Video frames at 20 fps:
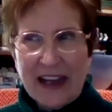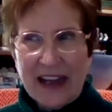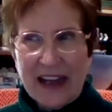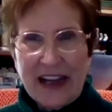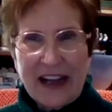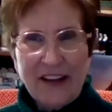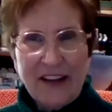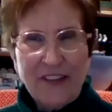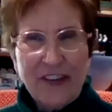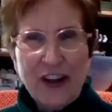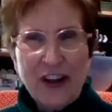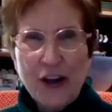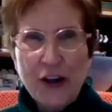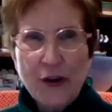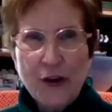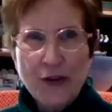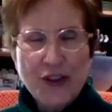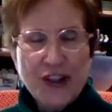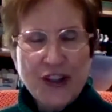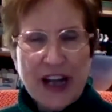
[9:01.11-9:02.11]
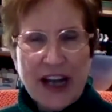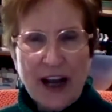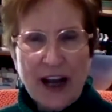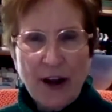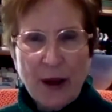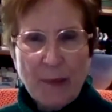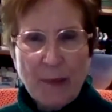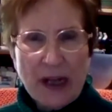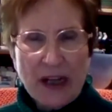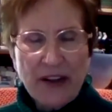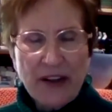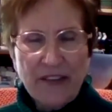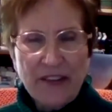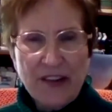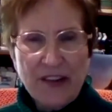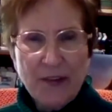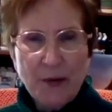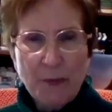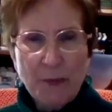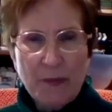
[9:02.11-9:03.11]
It's huge now. I mean, it's
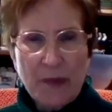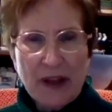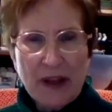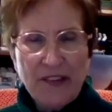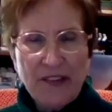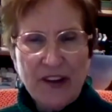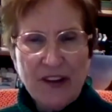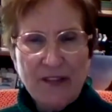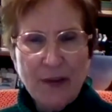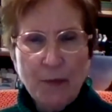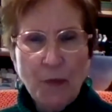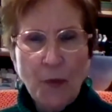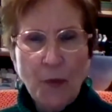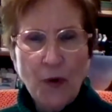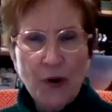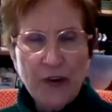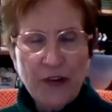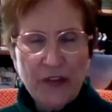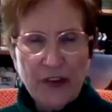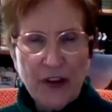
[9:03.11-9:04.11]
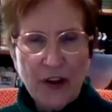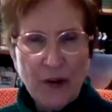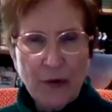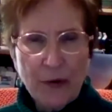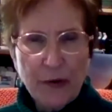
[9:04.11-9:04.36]
even more so